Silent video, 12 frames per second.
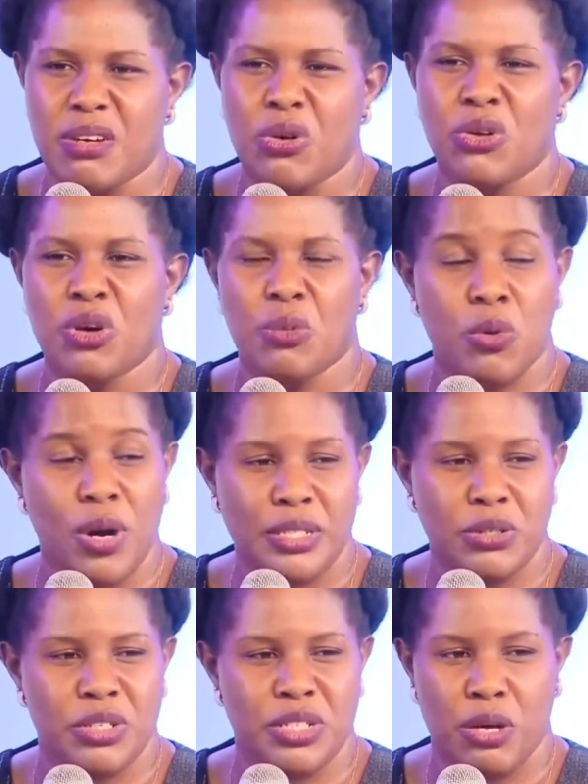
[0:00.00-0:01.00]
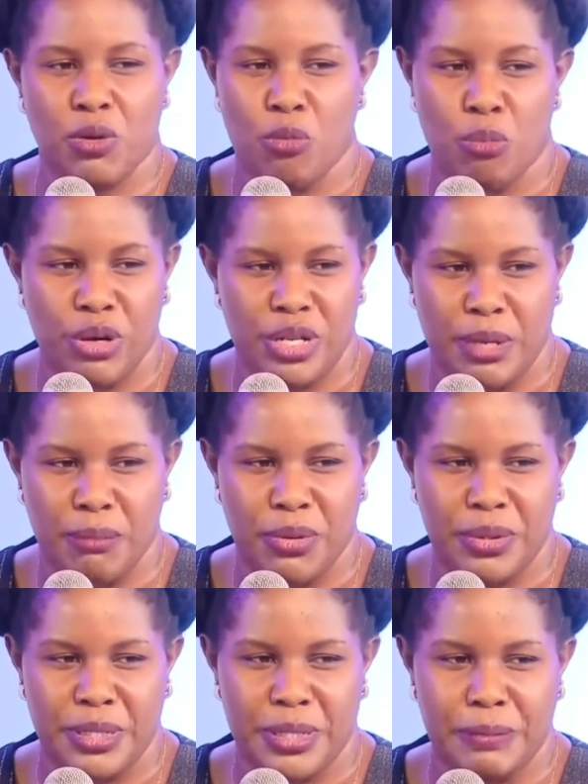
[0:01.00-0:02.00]
Onobukwatoti ya
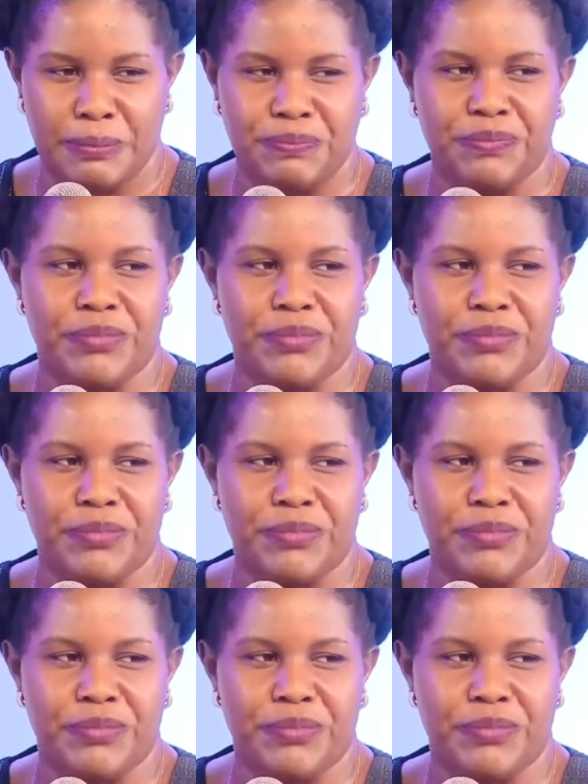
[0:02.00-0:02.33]
kuboda.